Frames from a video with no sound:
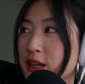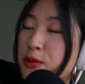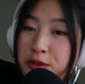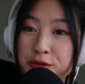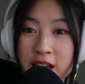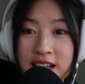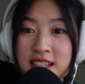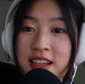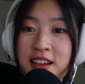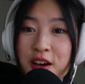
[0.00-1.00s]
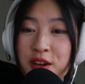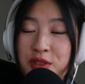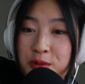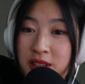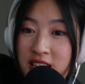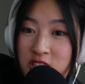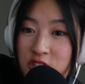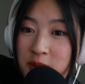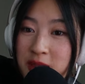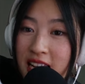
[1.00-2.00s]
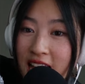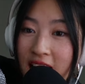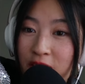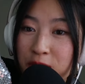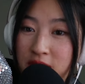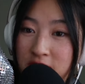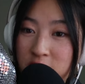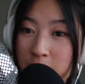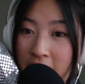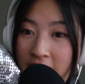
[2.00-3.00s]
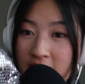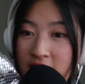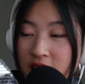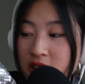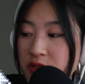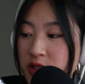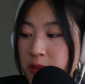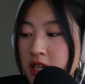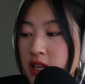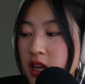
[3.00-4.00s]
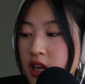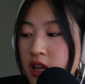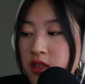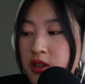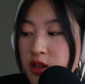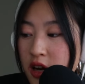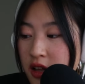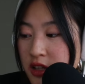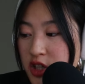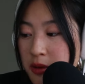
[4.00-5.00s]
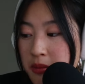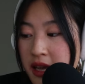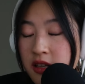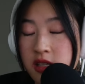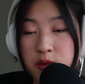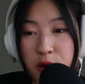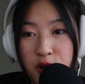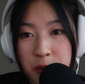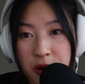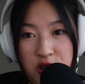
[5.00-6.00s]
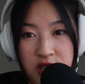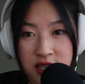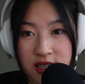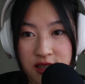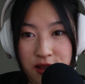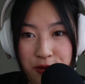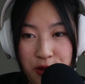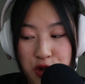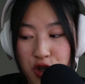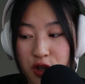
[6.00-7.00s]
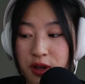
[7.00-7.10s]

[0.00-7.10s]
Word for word: But reflecting on the relationship that I have with this bag gives me the knowledge to make smarter purchases in the future.